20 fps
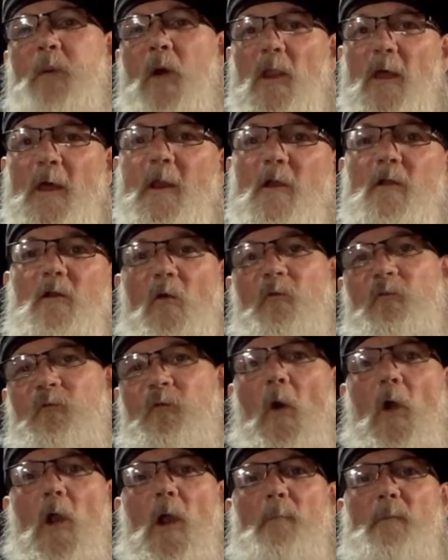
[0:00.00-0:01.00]
political
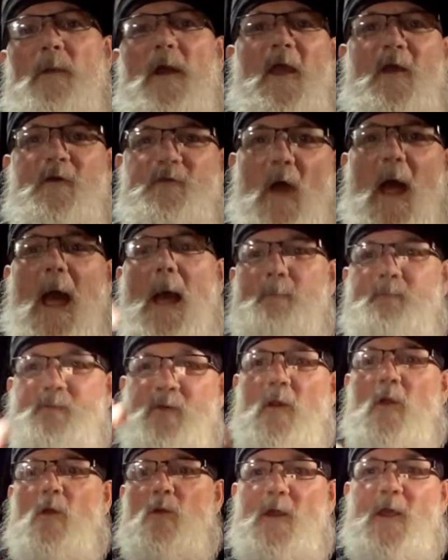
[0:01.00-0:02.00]
forum is
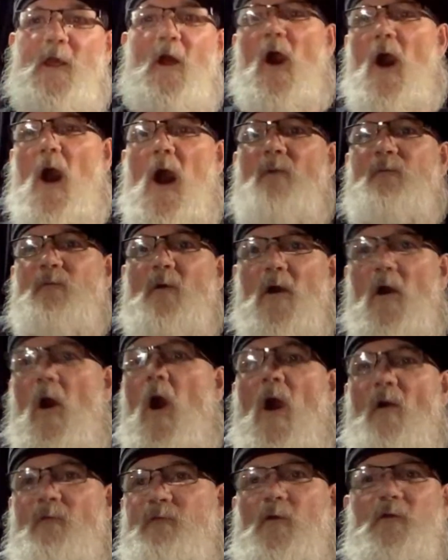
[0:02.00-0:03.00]
absolutely
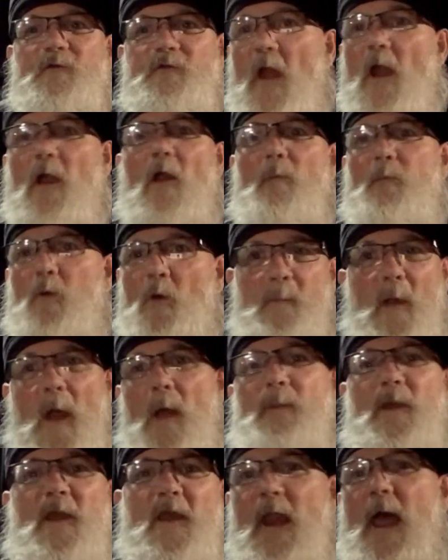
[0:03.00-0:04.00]
awful. Terrible,
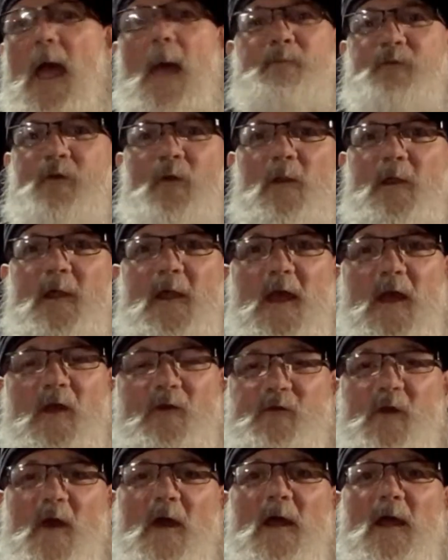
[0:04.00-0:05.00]
Pepe. It absolutely
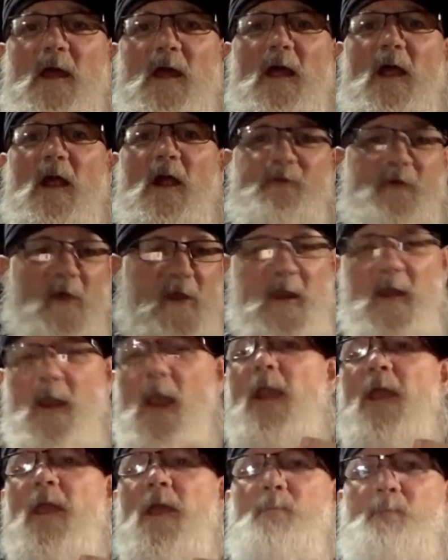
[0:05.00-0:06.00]
is. The
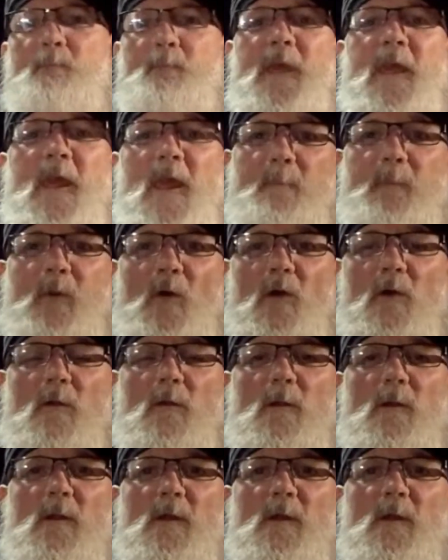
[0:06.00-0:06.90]
Canadian people,